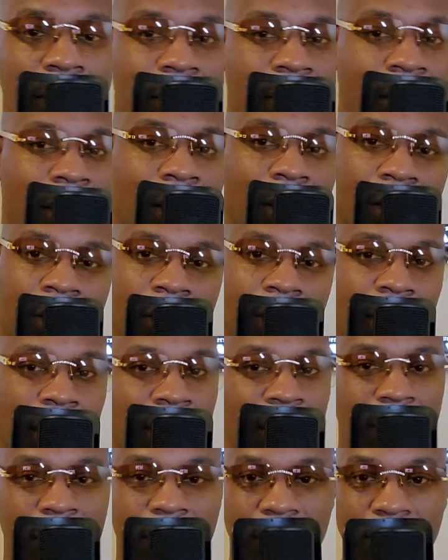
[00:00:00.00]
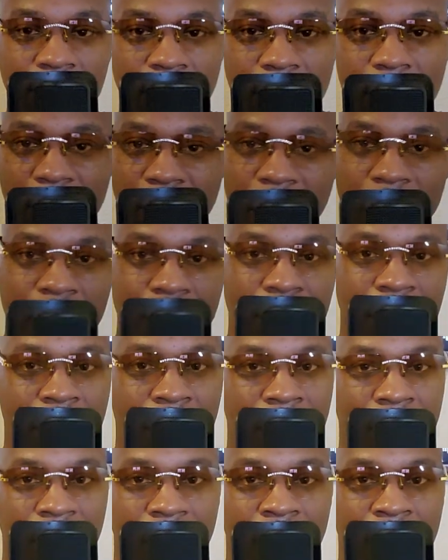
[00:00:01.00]
the links look
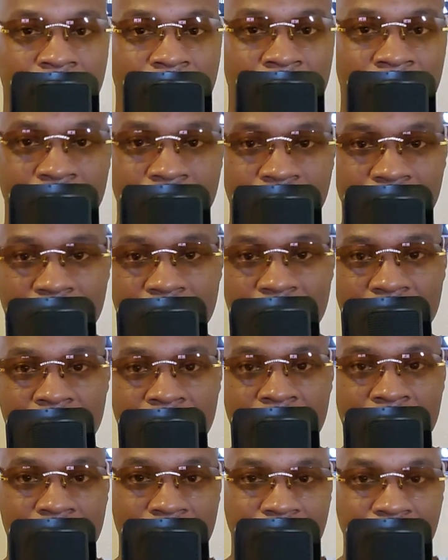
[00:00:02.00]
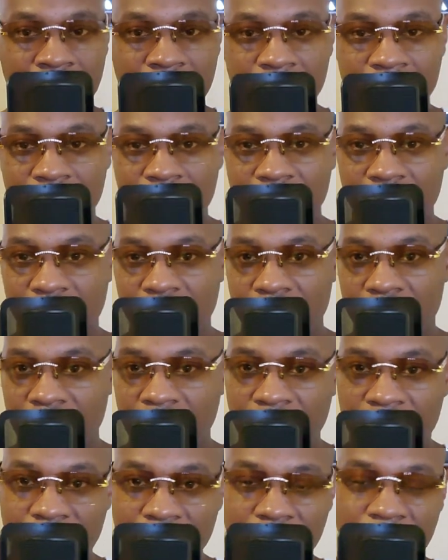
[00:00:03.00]
crazy. Okay, I'm gonna tell you right now, the links look
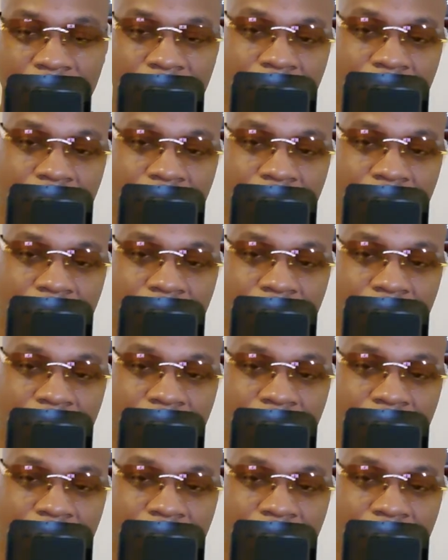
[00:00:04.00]
really, really